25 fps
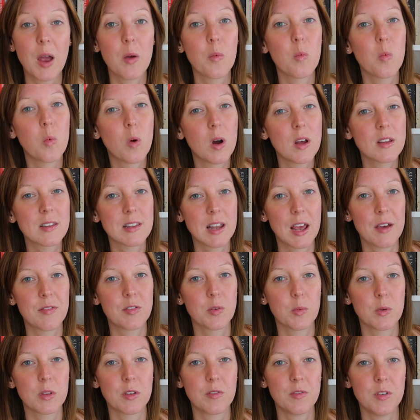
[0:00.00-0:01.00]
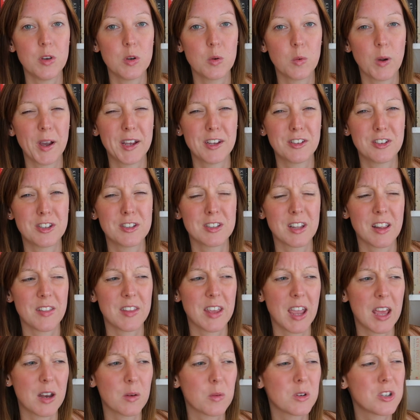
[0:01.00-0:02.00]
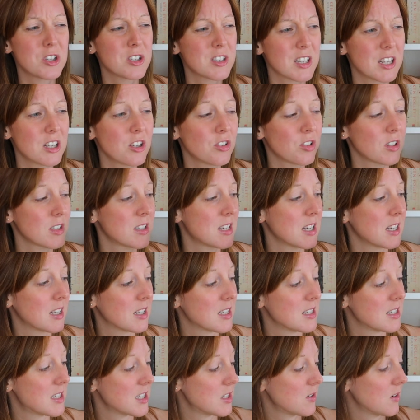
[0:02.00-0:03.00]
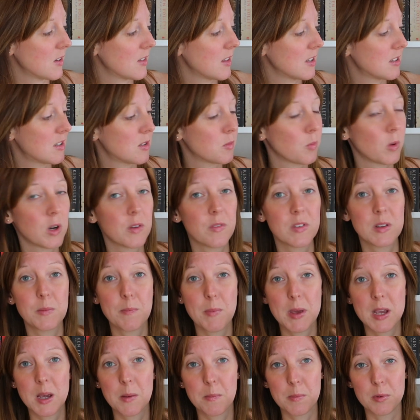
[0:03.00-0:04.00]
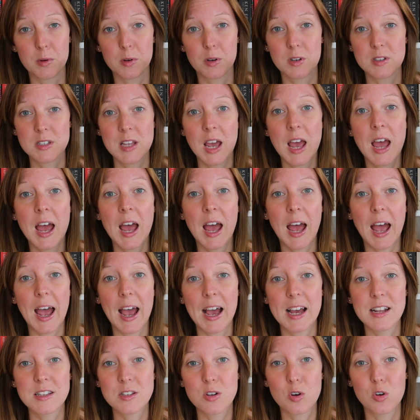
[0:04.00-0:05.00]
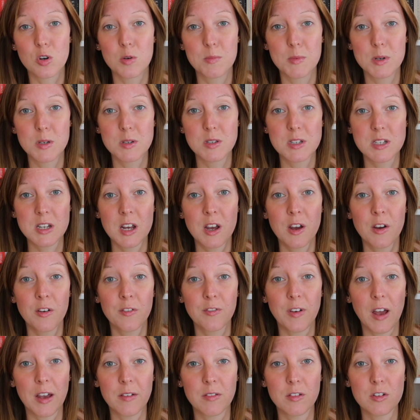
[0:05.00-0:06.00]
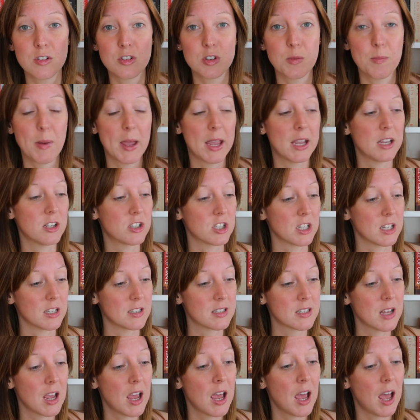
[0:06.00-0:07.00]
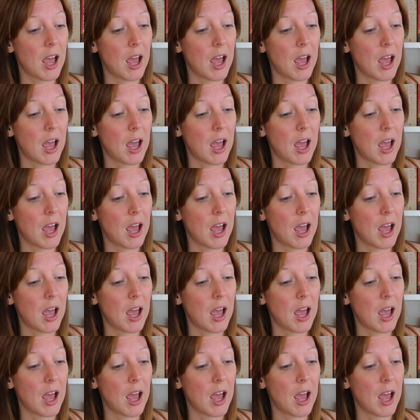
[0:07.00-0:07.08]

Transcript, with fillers: I was left with a few questions at the end, which is interesting considering this is one of his bigger books at almost five hundred pages.